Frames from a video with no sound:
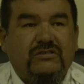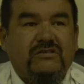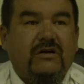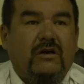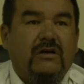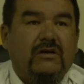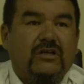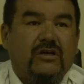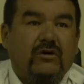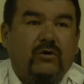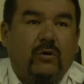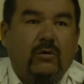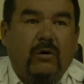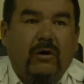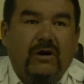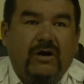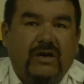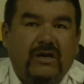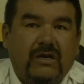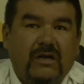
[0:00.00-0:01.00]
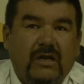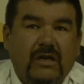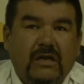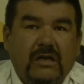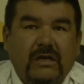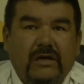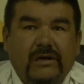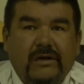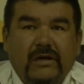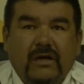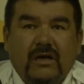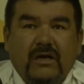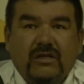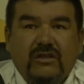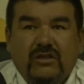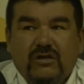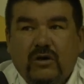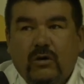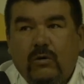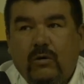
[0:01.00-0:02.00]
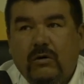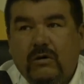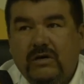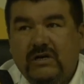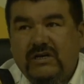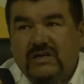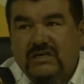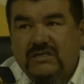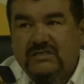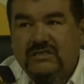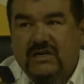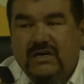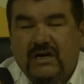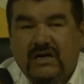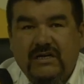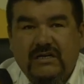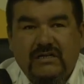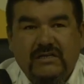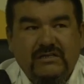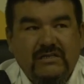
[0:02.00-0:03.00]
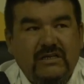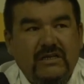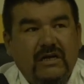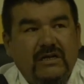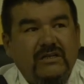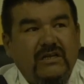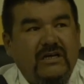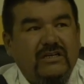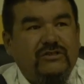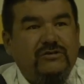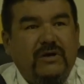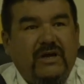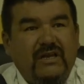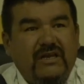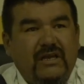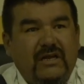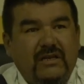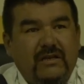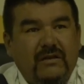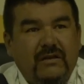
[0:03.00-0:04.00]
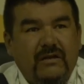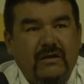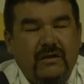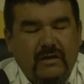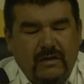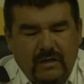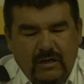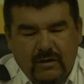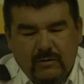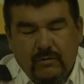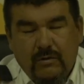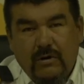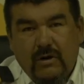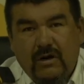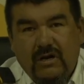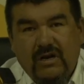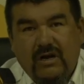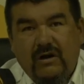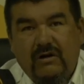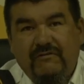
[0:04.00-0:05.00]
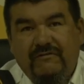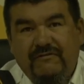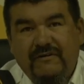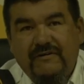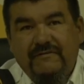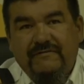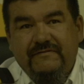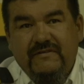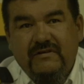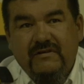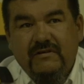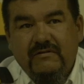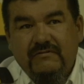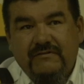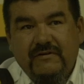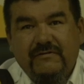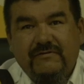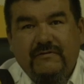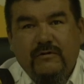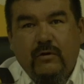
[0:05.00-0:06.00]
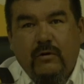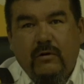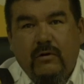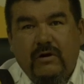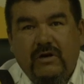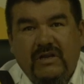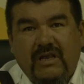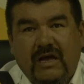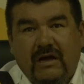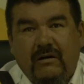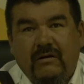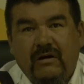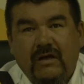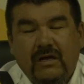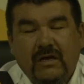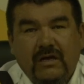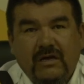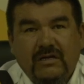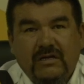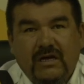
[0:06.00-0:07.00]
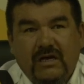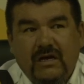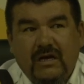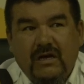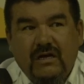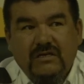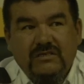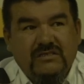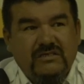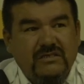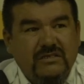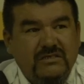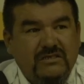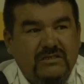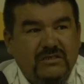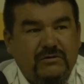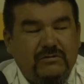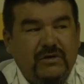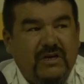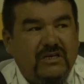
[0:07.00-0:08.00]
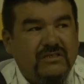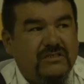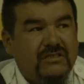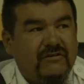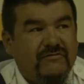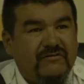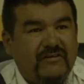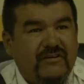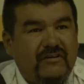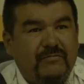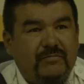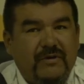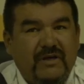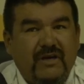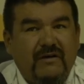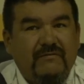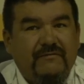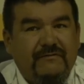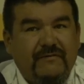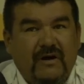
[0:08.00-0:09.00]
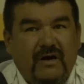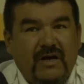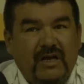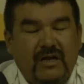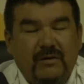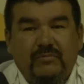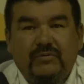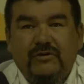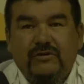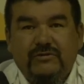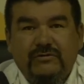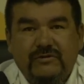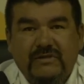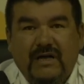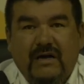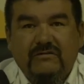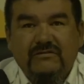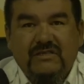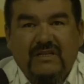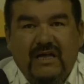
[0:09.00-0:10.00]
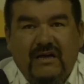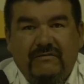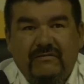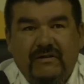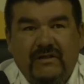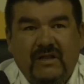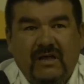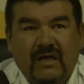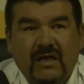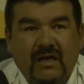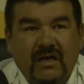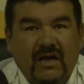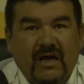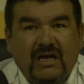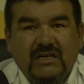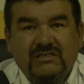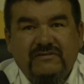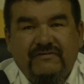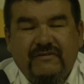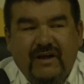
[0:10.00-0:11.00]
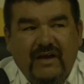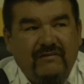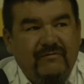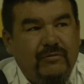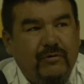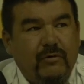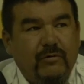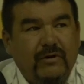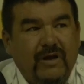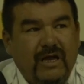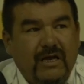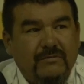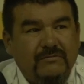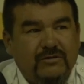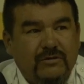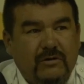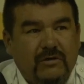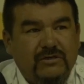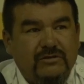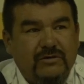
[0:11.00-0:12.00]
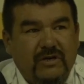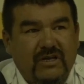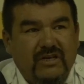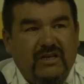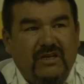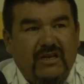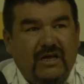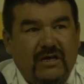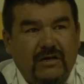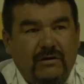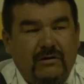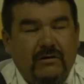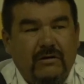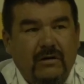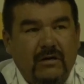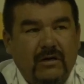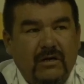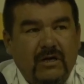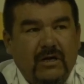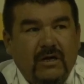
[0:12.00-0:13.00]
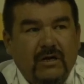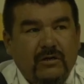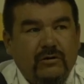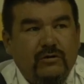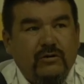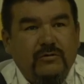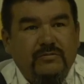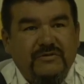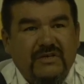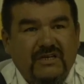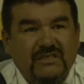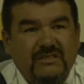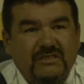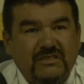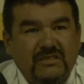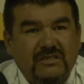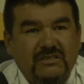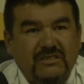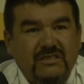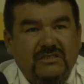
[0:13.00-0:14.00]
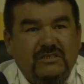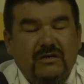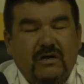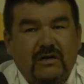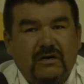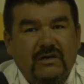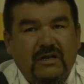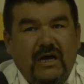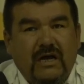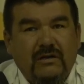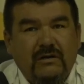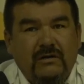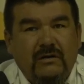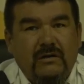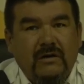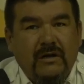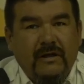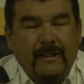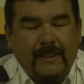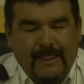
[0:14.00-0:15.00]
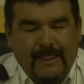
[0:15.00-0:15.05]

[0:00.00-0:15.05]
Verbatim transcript: start the cohort. The cohort is uh, training. We're on our fifth, fifth cohort now. Uh, since the creation of EPF uh, April 2011 as five programs or training ayo uh, groups as she started nano